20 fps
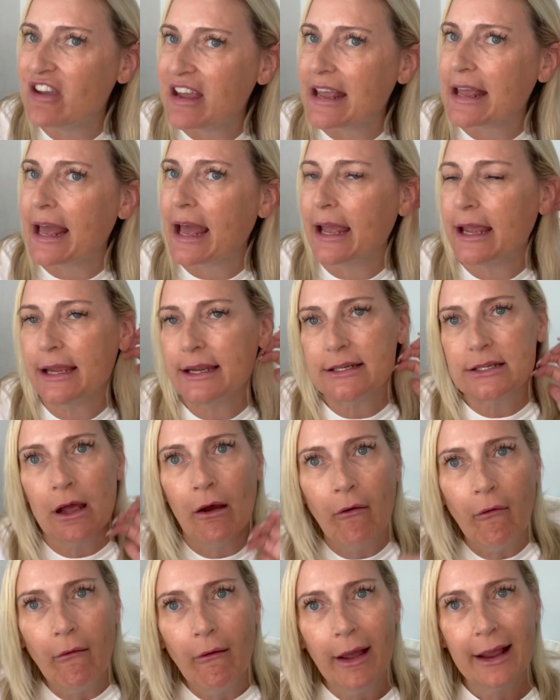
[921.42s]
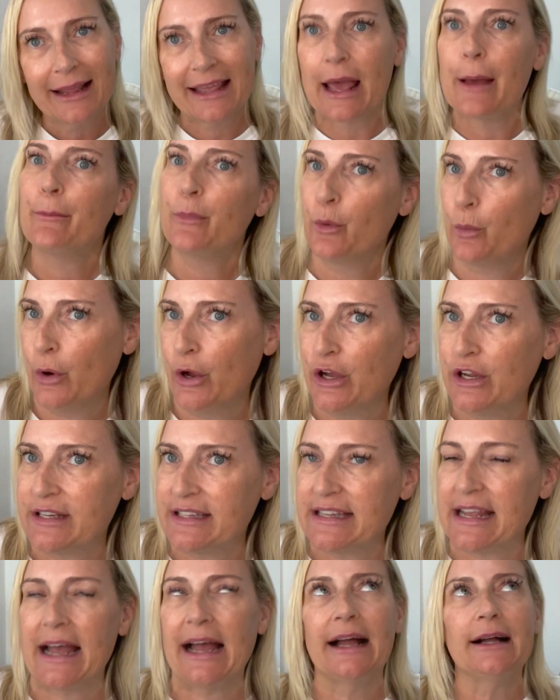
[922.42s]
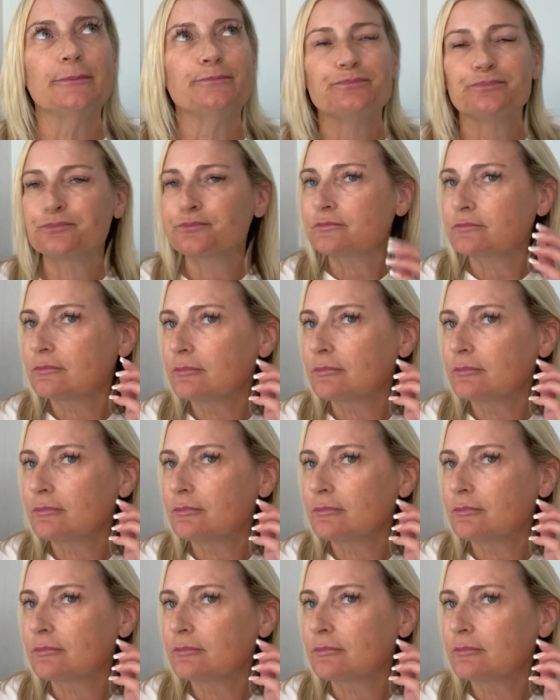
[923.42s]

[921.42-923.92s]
aid, get my words out.